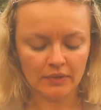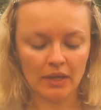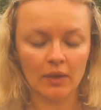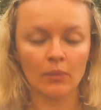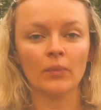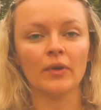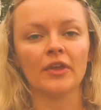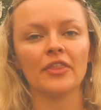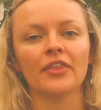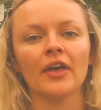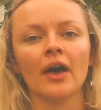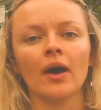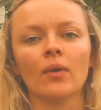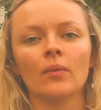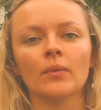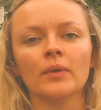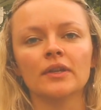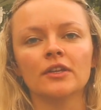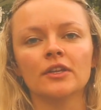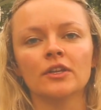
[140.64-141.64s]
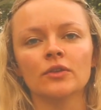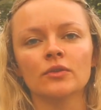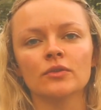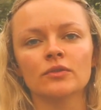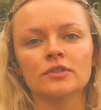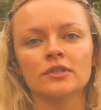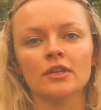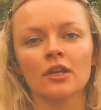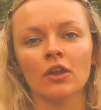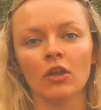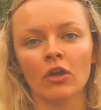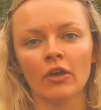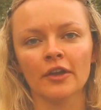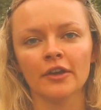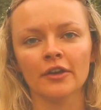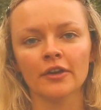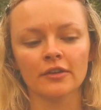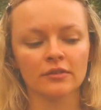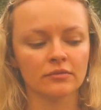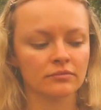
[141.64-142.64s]
And with that we'd use a
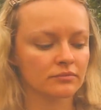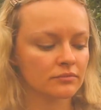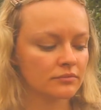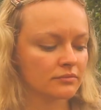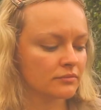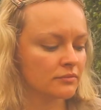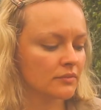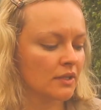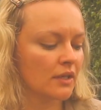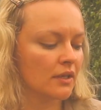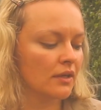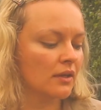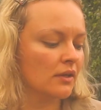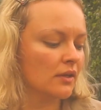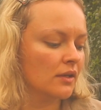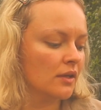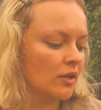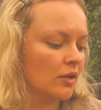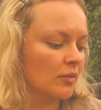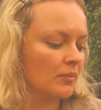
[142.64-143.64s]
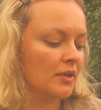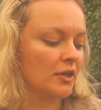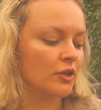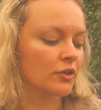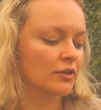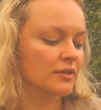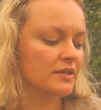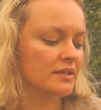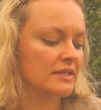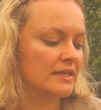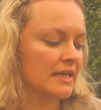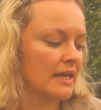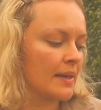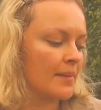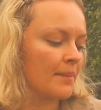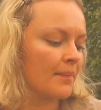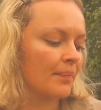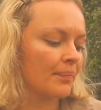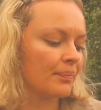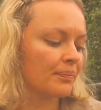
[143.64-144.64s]
lighter, because
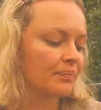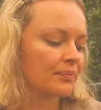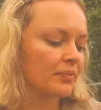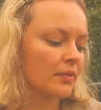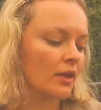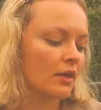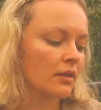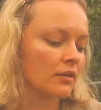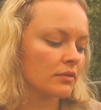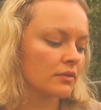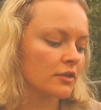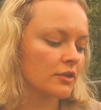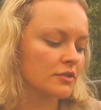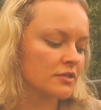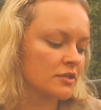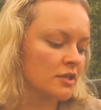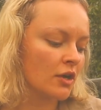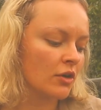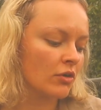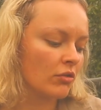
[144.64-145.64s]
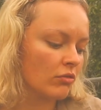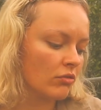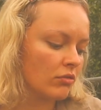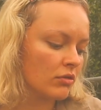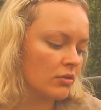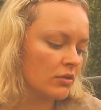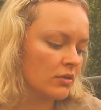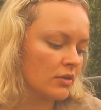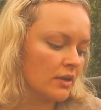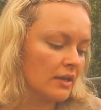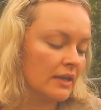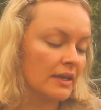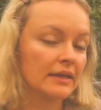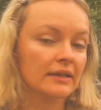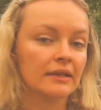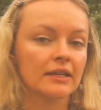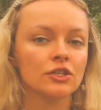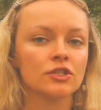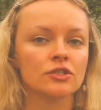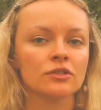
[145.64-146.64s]
there's no
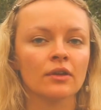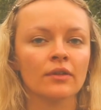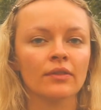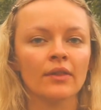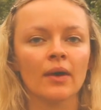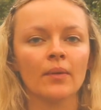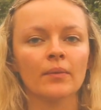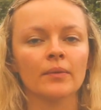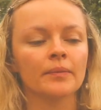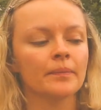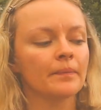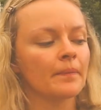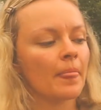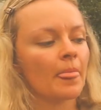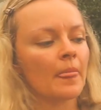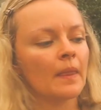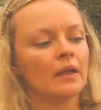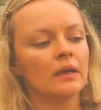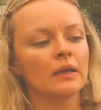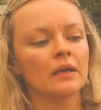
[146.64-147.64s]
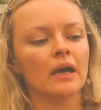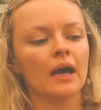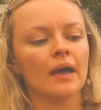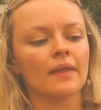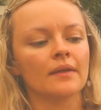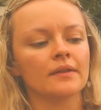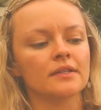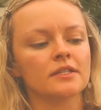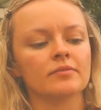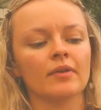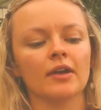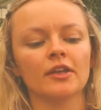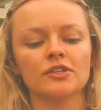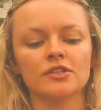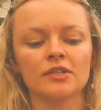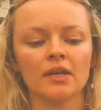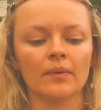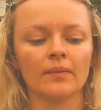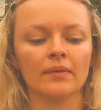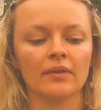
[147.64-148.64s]
ignition on that one. And then to
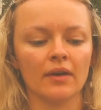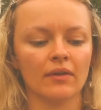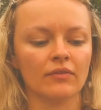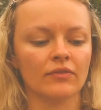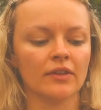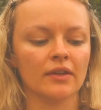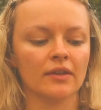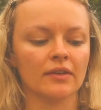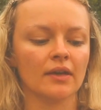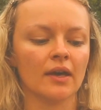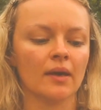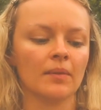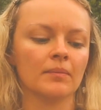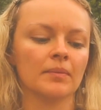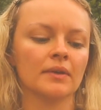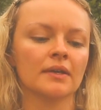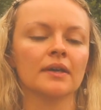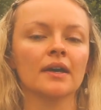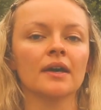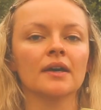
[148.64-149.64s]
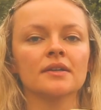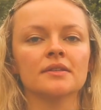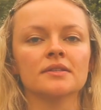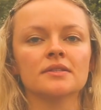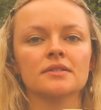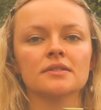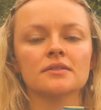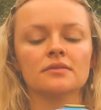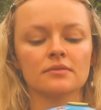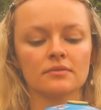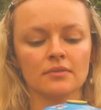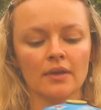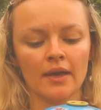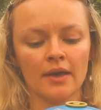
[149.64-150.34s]
match that we have the camping gas,